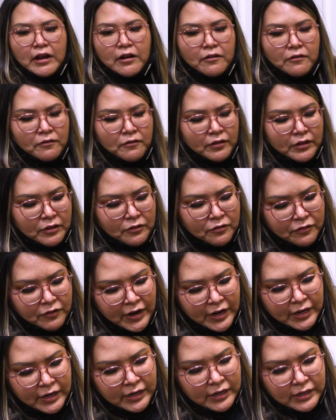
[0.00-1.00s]
I taught the
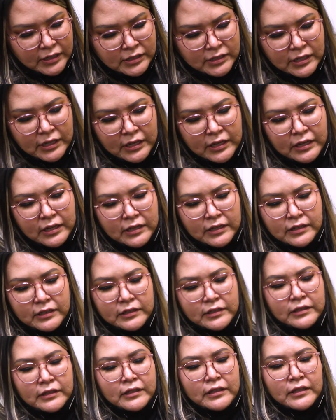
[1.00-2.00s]
students the
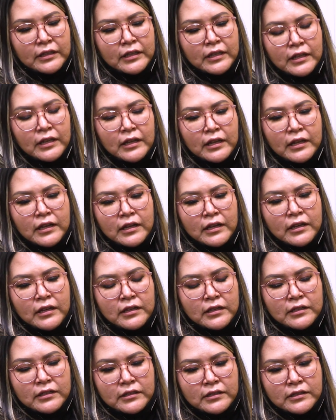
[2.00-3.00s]
fundamentals of metal
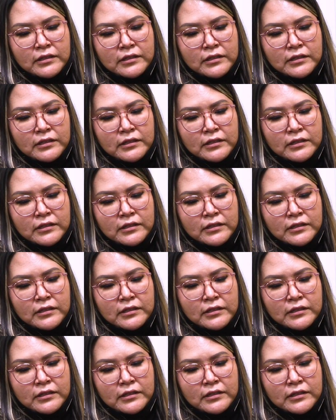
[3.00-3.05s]
additive